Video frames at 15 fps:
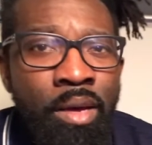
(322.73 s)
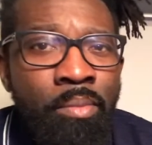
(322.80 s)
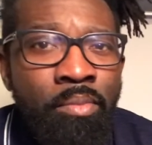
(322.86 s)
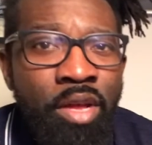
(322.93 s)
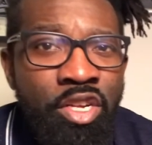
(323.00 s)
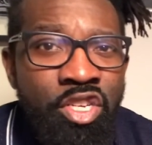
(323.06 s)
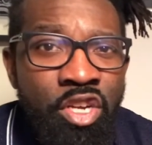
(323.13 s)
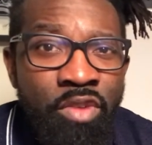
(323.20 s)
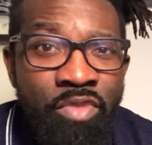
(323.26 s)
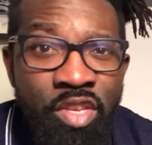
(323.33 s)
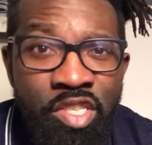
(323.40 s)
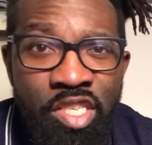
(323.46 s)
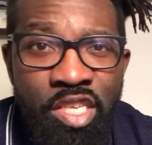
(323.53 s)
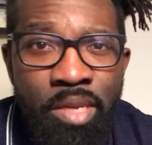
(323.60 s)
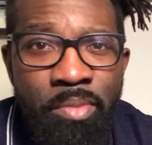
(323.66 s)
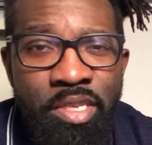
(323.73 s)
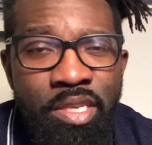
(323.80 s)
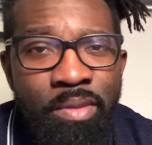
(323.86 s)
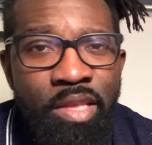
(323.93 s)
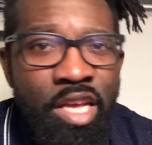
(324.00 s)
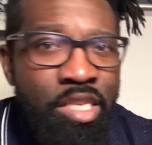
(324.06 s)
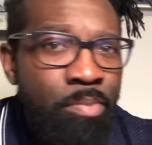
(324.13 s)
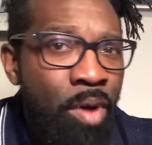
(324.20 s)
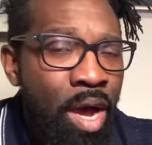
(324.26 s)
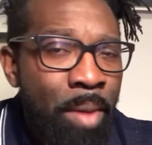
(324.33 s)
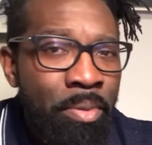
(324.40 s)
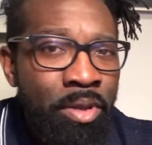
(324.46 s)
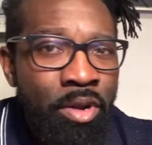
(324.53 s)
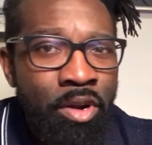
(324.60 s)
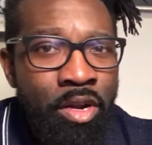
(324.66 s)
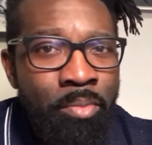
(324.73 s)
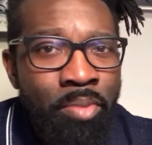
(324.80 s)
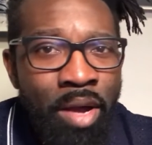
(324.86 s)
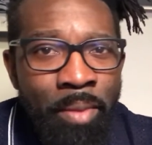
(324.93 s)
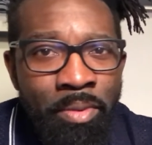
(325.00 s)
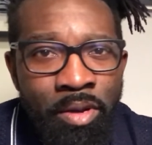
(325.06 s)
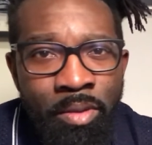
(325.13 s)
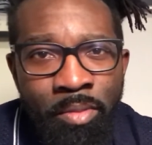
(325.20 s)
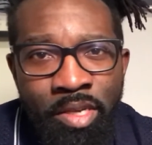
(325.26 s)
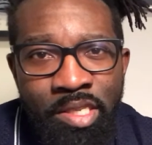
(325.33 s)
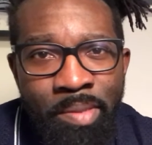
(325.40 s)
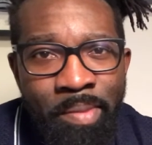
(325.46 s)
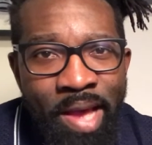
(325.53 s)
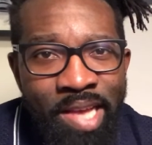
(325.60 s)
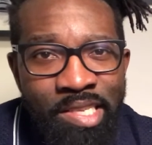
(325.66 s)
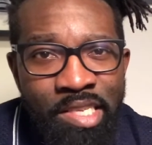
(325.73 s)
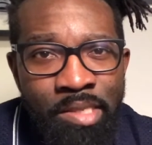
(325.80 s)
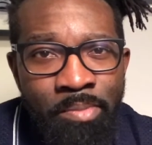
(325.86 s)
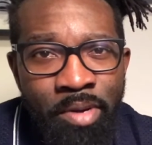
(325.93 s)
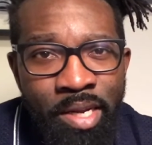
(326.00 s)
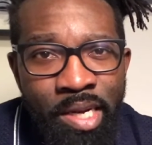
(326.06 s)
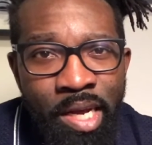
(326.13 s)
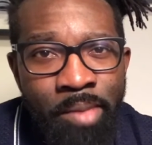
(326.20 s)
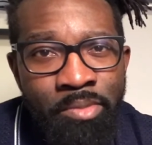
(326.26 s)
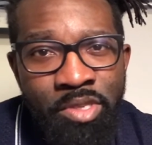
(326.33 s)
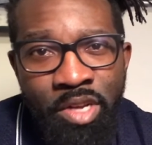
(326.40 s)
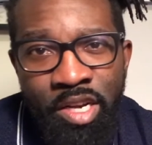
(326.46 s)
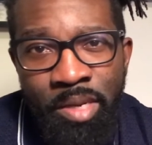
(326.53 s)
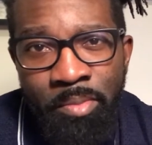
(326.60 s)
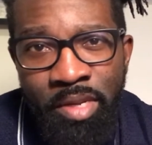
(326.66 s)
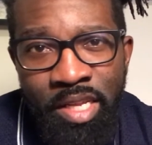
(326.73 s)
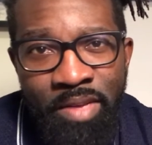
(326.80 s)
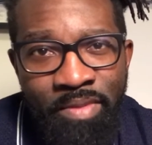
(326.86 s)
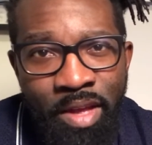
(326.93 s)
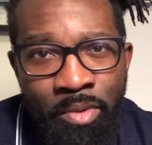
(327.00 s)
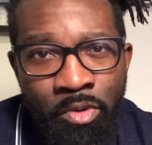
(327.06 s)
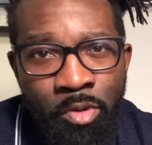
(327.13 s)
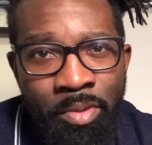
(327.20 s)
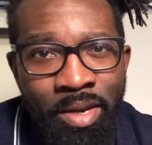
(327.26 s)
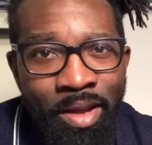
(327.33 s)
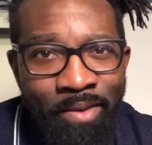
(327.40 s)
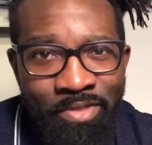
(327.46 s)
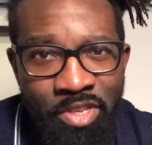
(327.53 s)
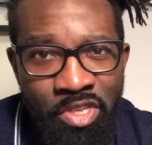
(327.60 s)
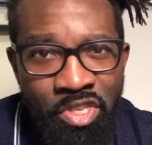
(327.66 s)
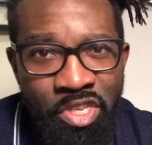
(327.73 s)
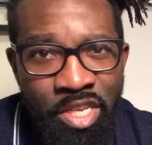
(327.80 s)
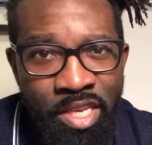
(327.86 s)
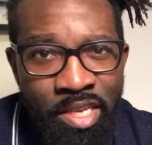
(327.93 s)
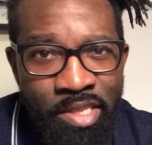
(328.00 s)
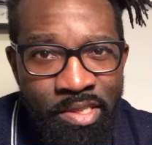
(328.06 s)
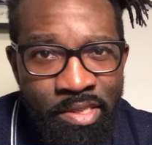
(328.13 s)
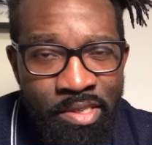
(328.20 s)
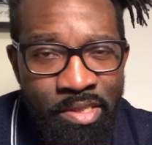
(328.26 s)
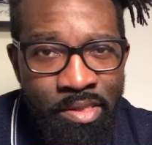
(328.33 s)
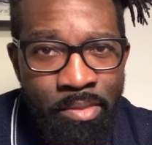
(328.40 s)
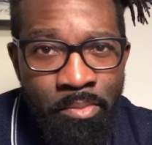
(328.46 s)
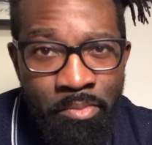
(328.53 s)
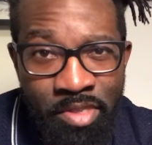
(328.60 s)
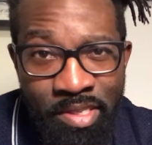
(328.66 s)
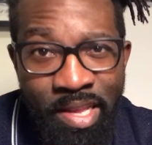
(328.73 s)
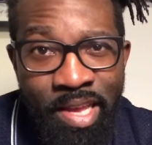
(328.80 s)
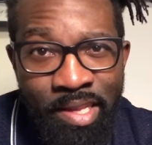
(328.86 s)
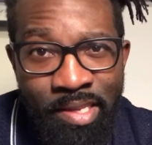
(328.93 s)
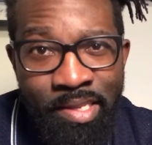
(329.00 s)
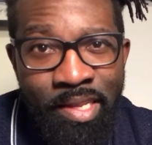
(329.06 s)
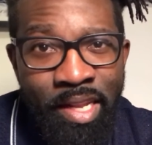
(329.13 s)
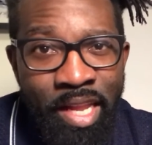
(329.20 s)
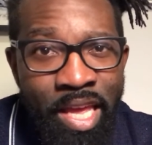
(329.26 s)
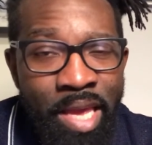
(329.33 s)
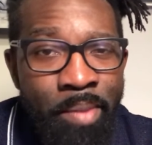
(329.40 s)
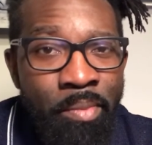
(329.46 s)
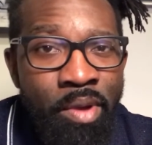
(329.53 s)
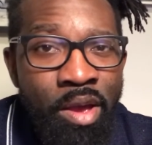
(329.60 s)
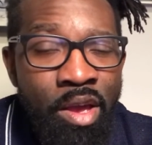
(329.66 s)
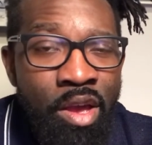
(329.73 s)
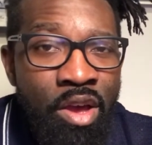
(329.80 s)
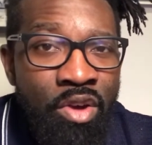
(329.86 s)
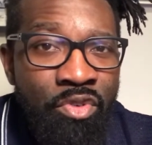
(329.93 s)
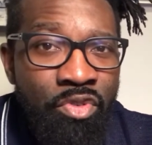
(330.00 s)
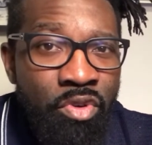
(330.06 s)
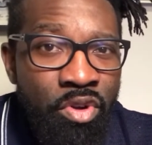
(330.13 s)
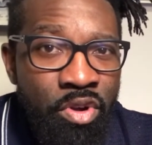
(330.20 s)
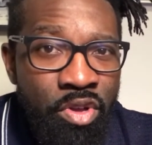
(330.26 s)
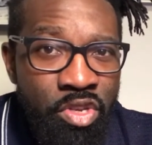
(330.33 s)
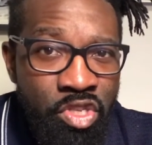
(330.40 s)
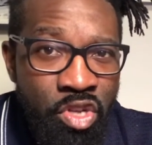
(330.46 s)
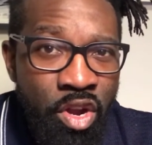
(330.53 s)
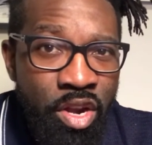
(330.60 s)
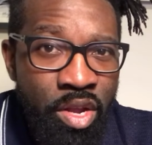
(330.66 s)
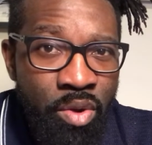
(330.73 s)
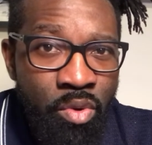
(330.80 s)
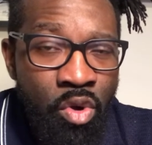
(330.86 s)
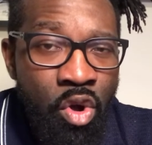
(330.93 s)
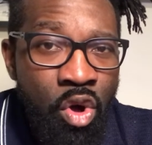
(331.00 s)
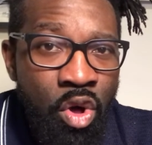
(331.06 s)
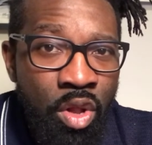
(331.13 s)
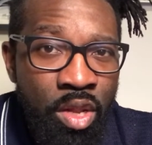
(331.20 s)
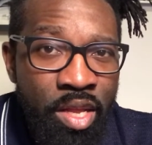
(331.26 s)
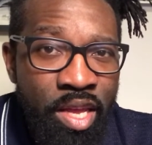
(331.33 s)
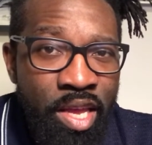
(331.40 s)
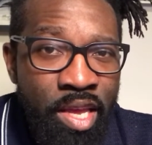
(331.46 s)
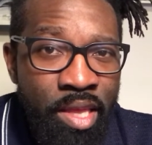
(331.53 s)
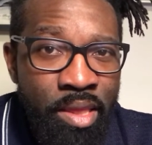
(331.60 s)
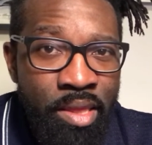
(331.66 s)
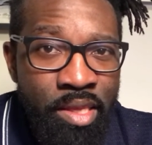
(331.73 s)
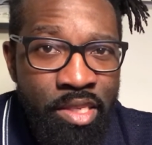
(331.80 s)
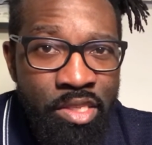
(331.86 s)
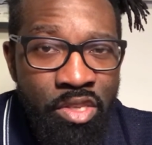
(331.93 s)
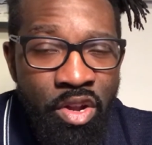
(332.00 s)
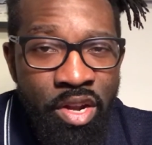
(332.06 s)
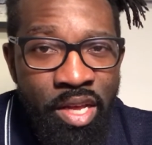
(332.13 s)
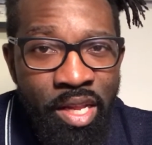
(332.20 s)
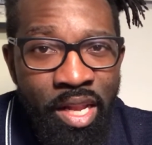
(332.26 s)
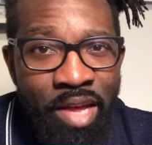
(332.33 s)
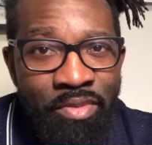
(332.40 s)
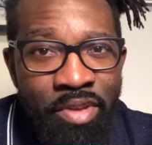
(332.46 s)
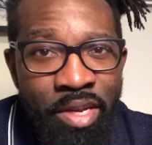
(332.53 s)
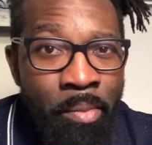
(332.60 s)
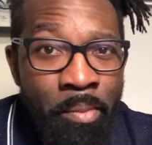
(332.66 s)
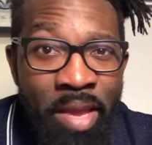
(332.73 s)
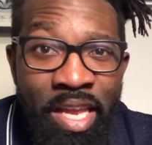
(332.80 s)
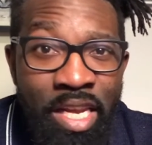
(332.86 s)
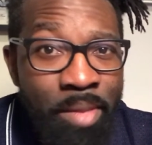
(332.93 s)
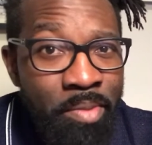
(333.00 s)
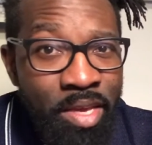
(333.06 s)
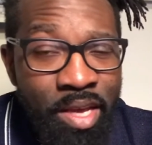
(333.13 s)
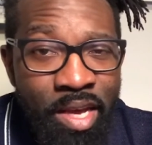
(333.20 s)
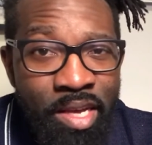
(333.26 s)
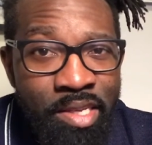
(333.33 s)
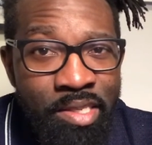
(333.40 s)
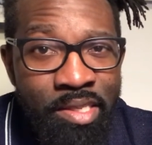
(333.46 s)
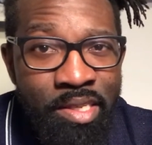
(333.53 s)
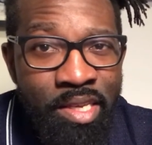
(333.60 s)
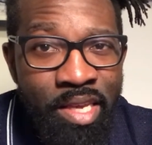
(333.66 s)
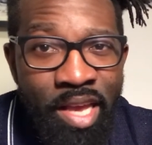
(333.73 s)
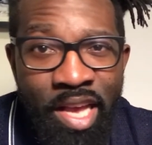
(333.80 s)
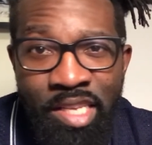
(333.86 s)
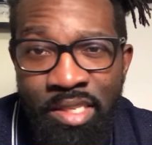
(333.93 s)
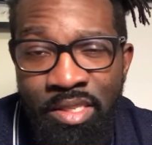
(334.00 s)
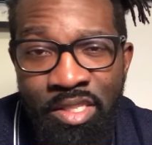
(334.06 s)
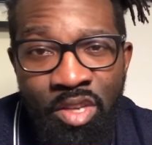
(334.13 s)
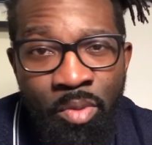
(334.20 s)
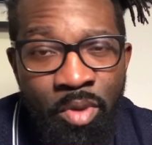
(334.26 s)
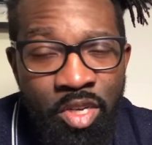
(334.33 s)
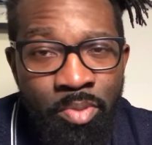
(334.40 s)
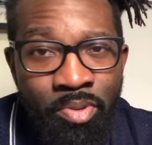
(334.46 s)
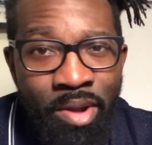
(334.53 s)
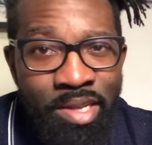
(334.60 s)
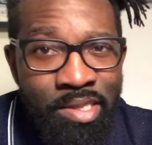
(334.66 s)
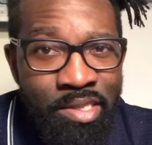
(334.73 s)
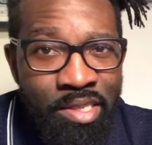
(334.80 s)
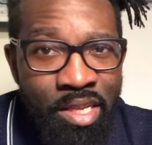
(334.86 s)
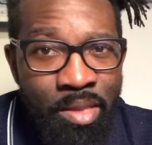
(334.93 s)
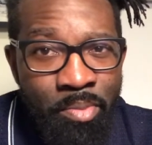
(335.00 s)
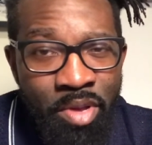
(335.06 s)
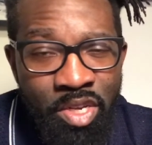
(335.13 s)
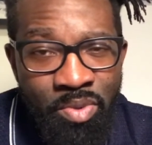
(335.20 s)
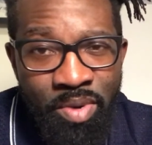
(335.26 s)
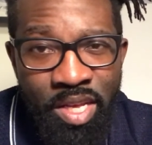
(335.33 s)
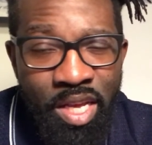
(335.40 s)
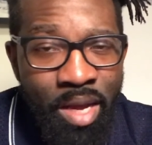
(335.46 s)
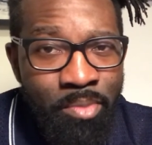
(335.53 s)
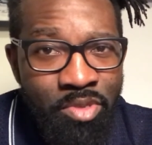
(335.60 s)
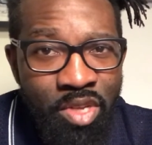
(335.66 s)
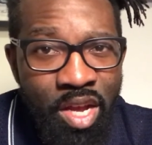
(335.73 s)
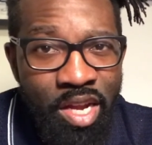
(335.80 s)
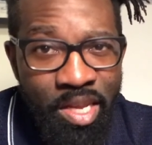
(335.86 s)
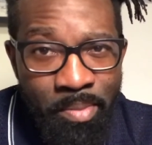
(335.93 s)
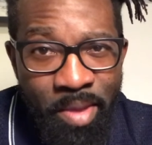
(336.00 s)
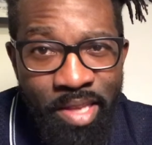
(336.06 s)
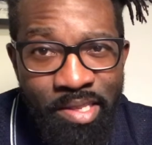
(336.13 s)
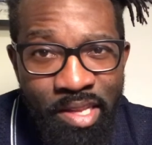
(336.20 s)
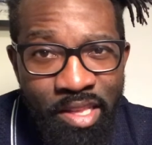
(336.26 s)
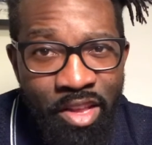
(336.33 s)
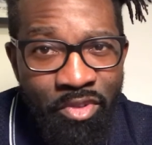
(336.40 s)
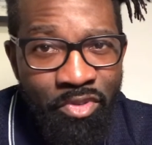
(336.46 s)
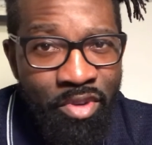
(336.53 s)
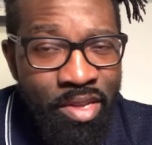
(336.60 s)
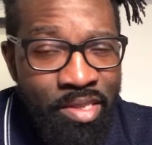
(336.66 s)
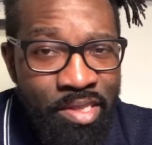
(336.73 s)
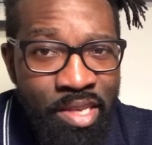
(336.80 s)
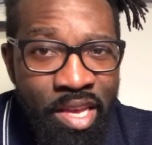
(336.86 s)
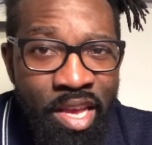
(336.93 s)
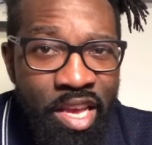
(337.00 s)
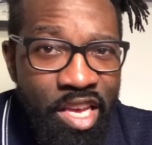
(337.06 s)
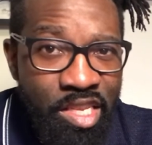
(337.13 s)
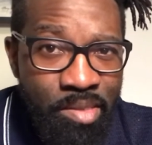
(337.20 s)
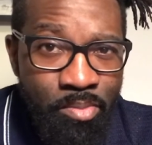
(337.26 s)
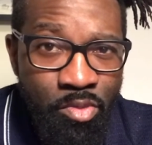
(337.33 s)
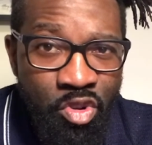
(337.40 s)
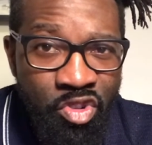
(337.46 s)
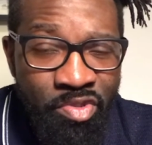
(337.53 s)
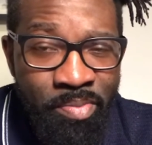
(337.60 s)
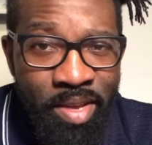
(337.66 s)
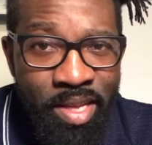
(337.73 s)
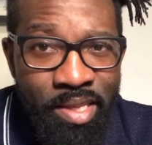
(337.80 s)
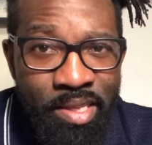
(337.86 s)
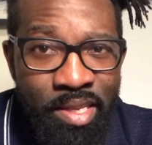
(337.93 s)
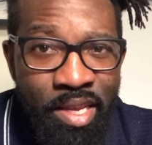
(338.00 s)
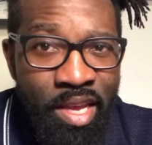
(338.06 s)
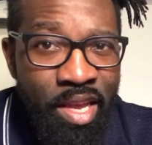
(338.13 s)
I'm not sure if this is going to be something that's popular or unpopular amongst the masses, but I'm starting to believe that Ruben Loftus-Cheek has staked his claim for the starting role in this starting 11. Mainly because he has so much presence on the pitch. When he comes on, he makes a difference. His movement,